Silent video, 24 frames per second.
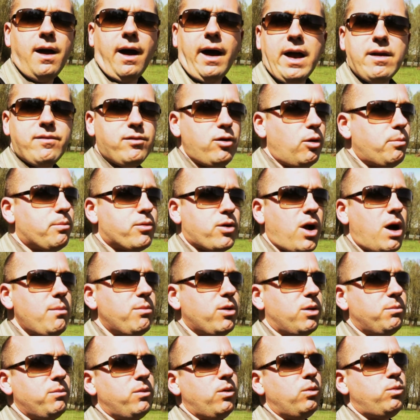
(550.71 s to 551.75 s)
I have no
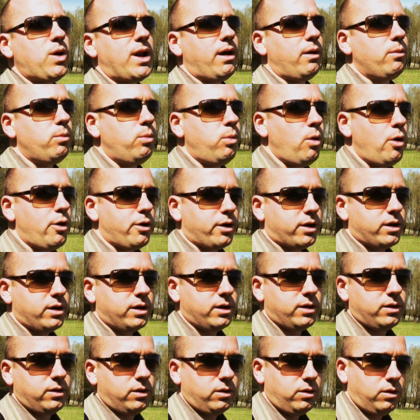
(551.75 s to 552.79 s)
problem when I work
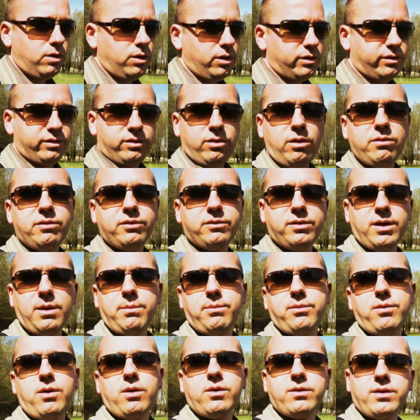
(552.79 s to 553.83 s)
on a software
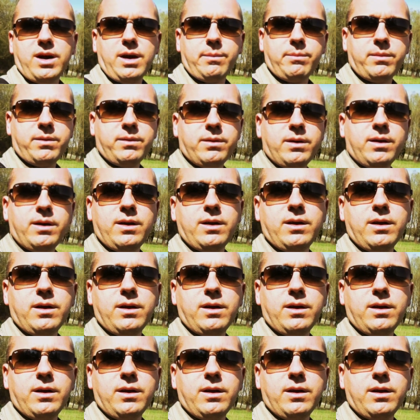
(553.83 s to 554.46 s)
program